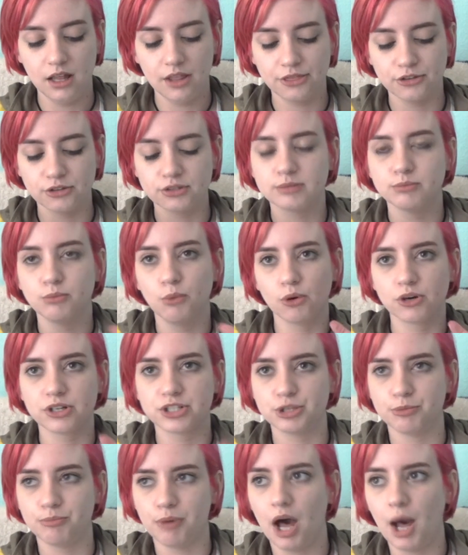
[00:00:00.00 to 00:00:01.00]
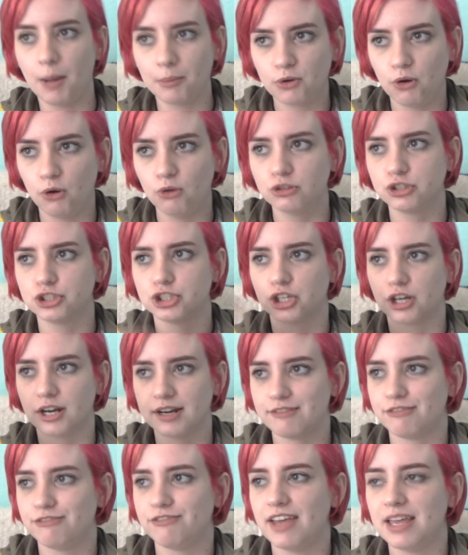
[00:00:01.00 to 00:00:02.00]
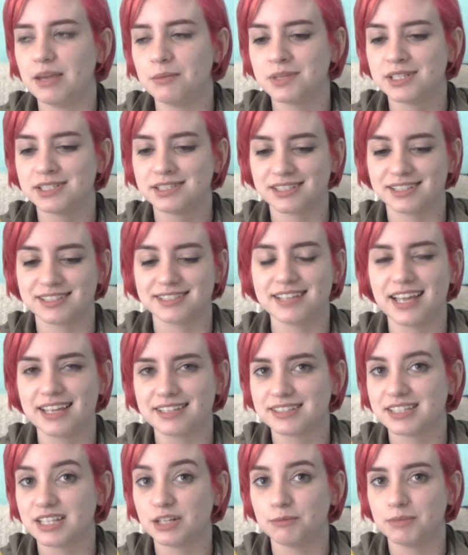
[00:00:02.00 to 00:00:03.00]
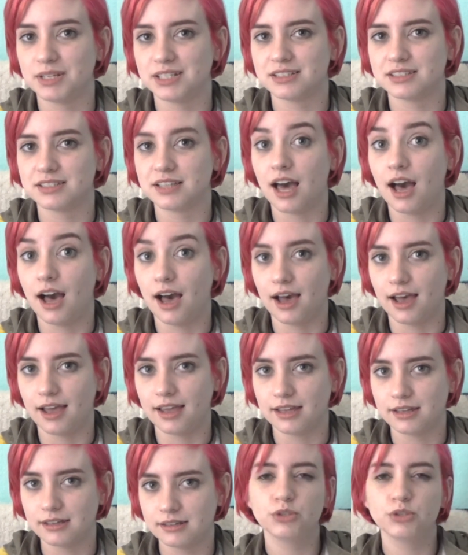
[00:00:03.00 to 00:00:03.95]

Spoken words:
There's more to pop culture and fame and success than meets the eye,